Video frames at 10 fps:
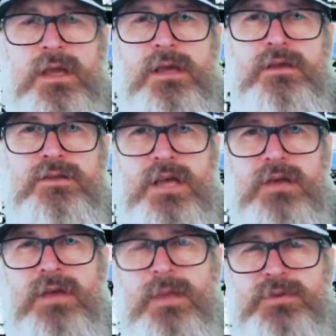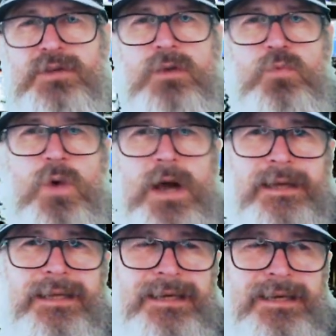So episode
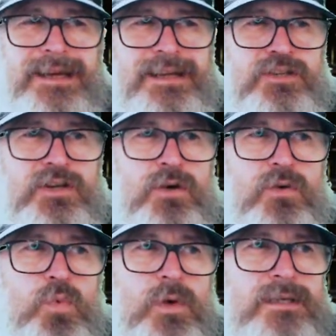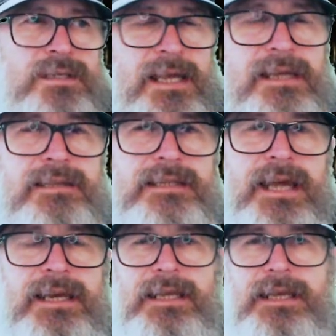1 in a nutshell was
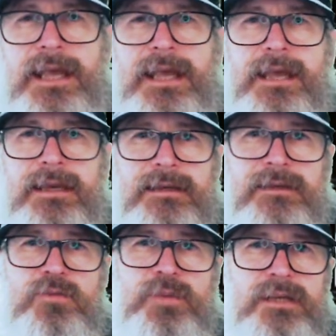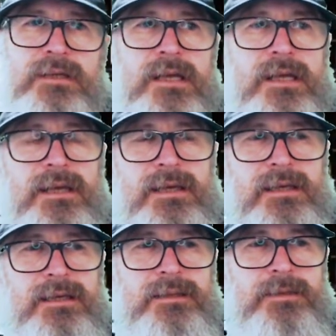entertaining and a little bit
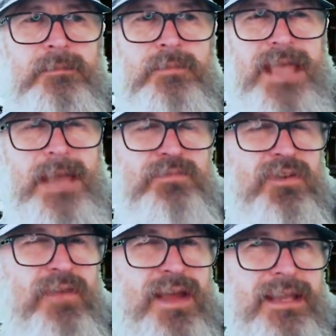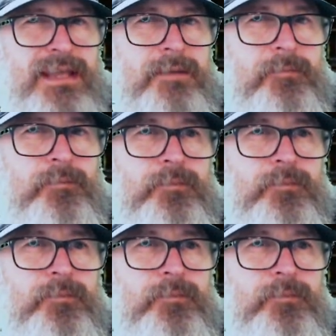captivating,